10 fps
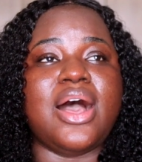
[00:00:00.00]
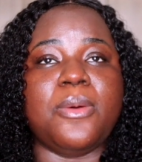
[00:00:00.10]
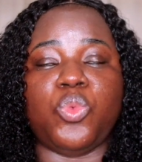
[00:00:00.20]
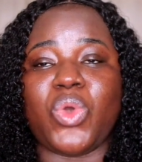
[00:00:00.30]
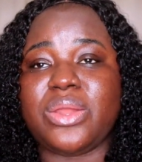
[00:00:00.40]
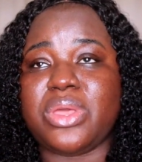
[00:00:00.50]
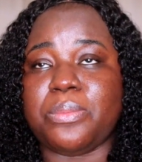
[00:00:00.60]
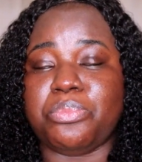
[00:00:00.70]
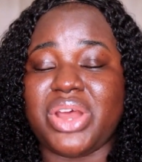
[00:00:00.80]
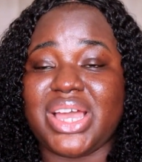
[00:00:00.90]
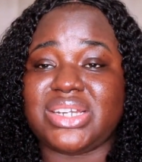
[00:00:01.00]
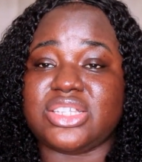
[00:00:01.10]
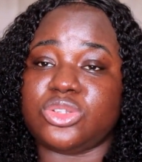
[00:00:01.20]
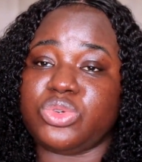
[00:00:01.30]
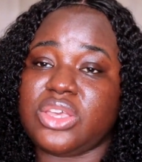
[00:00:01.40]
and um, when a brand
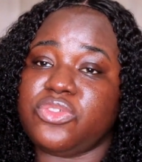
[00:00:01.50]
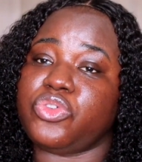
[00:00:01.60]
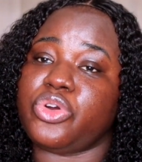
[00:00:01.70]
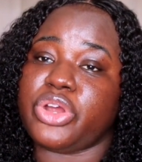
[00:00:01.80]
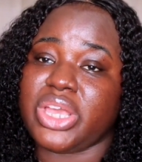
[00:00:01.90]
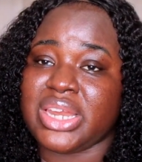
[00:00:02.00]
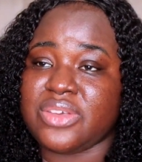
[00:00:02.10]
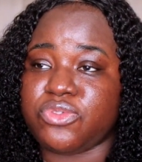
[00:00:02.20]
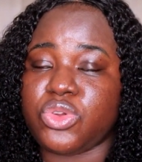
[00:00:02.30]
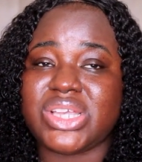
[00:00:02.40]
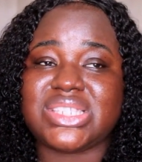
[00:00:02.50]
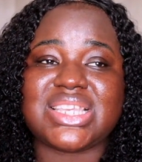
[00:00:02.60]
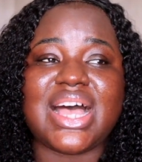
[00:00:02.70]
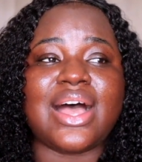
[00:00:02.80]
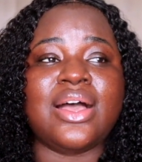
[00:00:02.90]
is looking for an
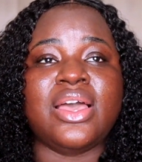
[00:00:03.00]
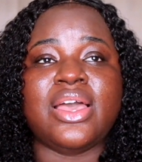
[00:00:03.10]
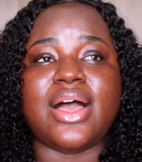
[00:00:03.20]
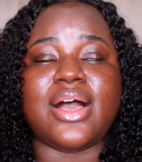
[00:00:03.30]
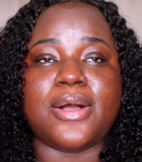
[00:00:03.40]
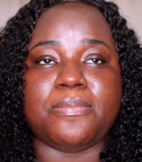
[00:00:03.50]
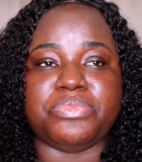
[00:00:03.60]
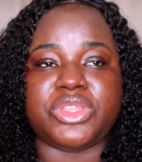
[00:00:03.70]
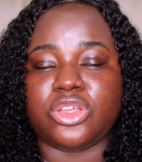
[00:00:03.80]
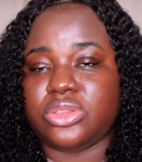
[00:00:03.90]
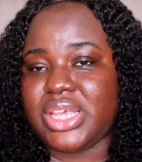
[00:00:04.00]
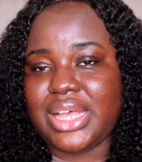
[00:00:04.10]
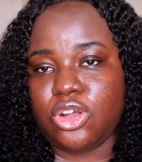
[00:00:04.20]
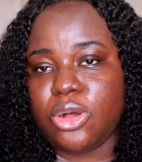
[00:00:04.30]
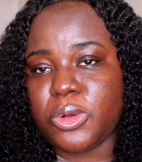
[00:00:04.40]
influencer, um, they
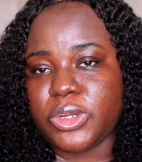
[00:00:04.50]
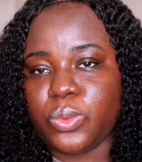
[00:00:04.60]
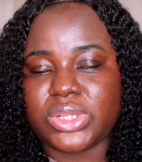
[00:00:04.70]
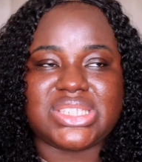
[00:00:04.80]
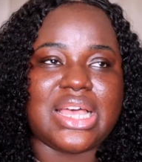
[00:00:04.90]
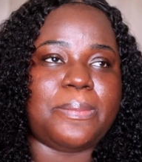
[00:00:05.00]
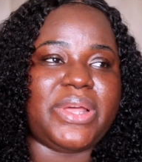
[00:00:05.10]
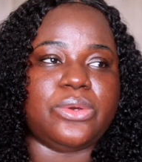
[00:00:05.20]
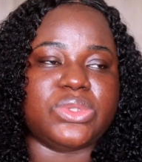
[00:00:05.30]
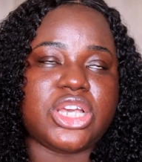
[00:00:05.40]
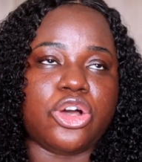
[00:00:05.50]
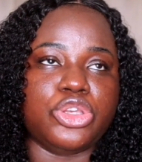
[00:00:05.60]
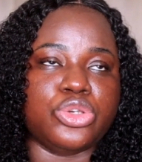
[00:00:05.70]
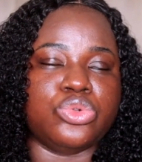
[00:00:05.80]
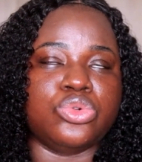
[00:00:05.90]
can come on the WhatsApp and they will tell
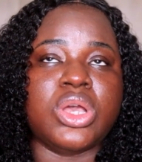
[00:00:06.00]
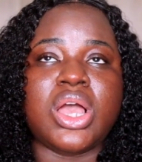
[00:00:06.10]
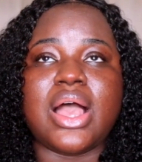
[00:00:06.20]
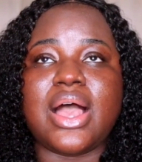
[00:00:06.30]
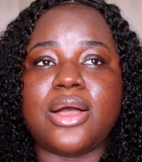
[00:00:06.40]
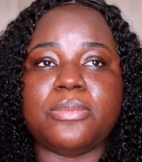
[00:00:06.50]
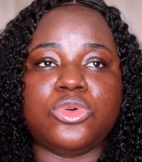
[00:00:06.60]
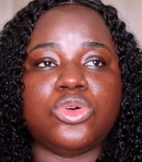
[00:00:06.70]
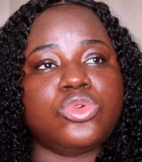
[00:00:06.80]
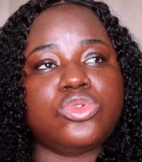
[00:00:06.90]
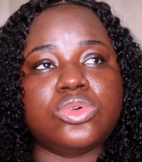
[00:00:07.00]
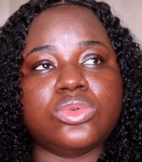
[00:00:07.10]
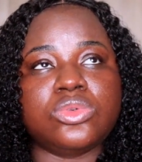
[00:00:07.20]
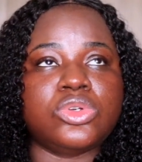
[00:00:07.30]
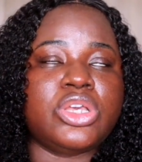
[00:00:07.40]
you um,
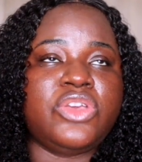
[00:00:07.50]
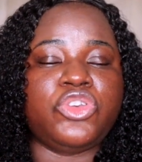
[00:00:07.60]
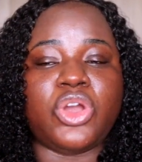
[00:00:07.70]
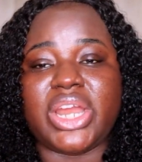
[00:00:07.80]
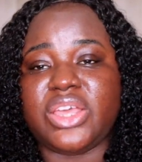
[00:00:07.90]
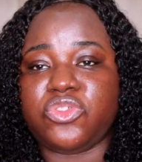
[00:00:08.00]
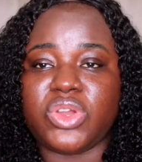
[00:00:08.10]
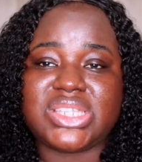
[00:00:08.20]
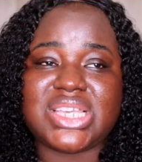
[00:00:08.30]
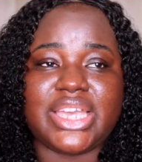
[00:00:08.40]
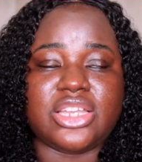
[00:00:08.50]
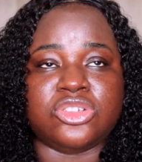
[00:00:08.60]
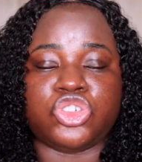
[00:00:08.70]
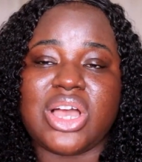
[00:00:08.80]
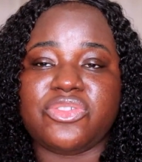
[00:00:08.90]
who, if you are an influencer
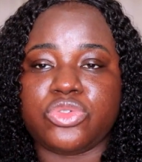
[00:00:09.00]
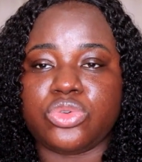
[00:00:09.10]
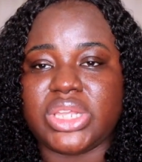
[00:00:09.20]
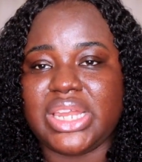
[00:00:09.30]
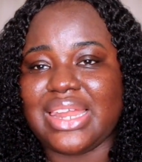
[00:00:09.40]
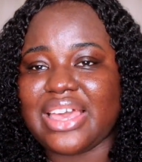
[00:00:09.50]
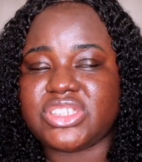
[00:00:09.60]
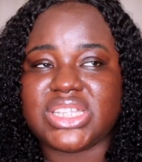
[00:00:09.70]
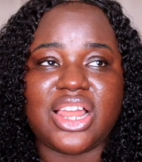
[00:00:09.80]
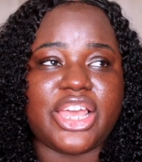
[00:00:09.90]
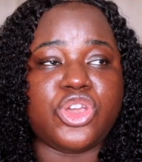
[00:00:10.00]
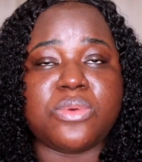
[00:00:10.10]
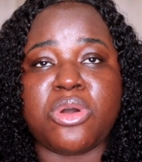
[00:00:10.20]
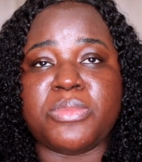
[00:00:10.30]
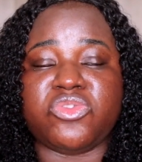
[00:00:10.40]
in travel, in lifestyle, are you
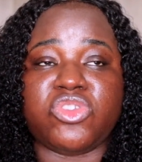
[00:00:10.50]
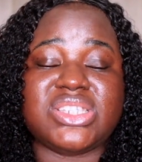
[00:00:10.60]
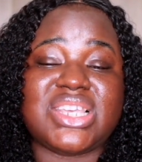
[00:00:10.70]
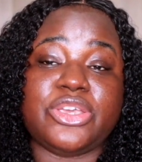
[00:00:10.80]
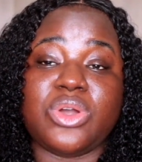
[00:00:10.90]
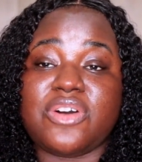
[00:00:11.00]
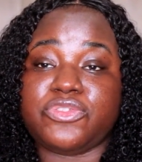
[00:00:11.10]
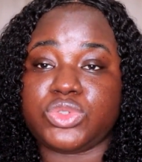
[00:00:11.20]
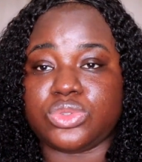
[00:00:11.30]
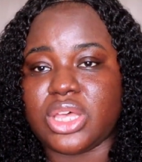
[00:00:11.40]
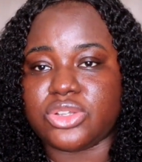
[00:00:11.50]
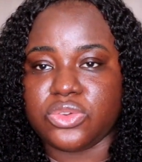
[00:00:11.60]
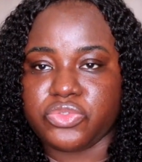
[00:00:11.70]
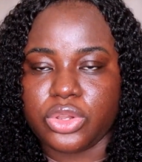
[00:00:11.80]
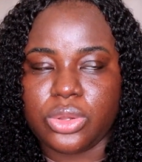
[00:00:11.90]
a mom influencer and you have two
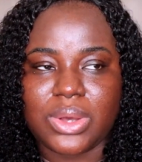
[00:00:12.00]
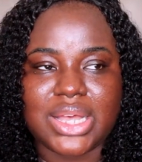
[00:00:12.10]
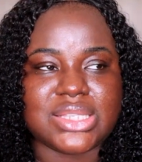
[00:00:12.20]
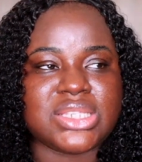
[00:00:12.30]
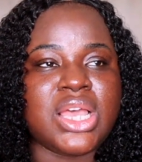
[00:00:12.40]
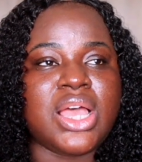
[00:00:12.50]
thousand followers,